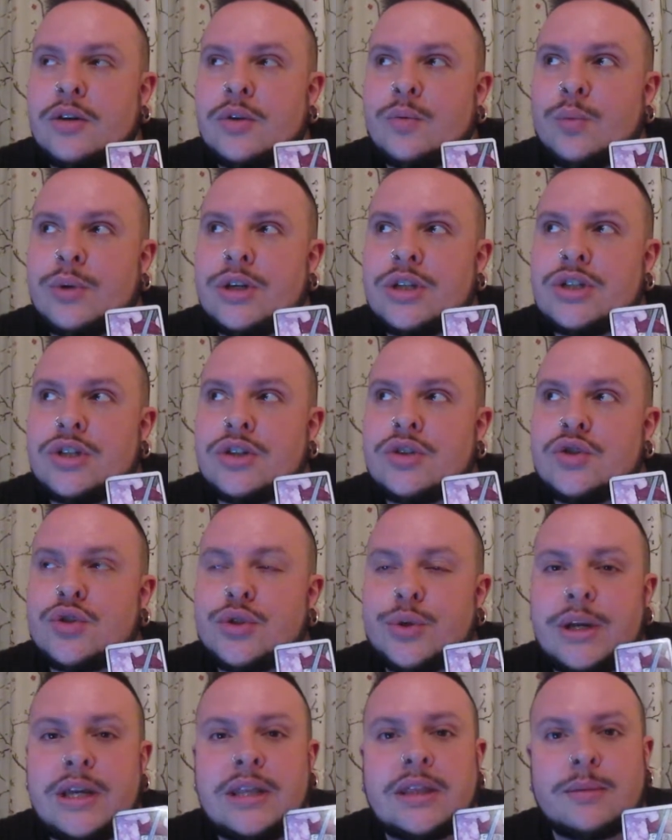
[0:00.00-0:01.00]
we should
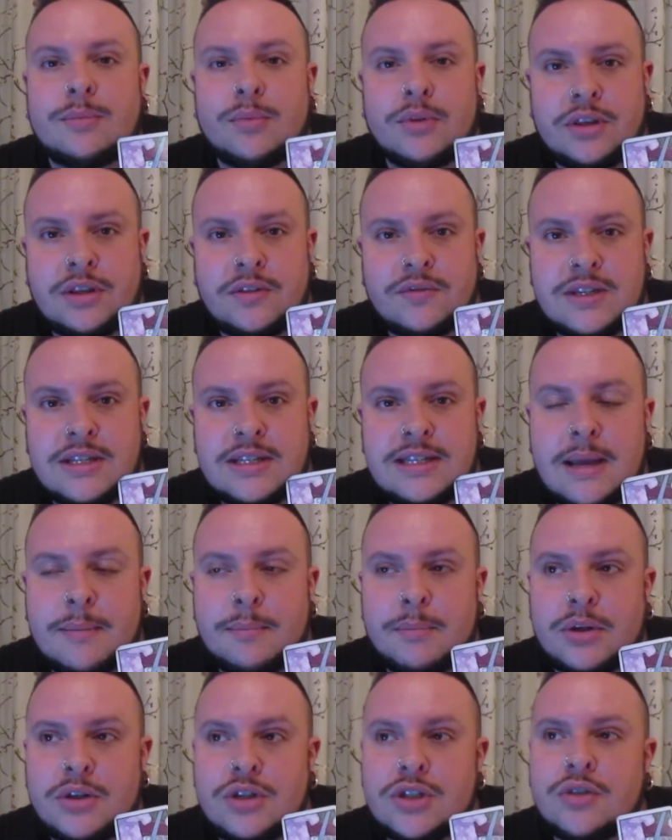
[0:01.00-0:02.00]
treat the month of
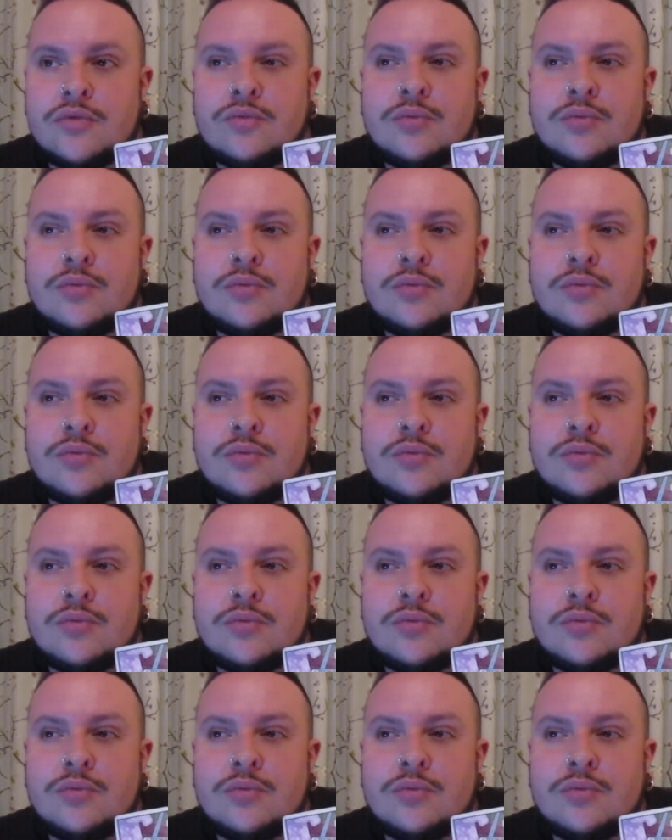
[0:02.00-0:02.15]
December to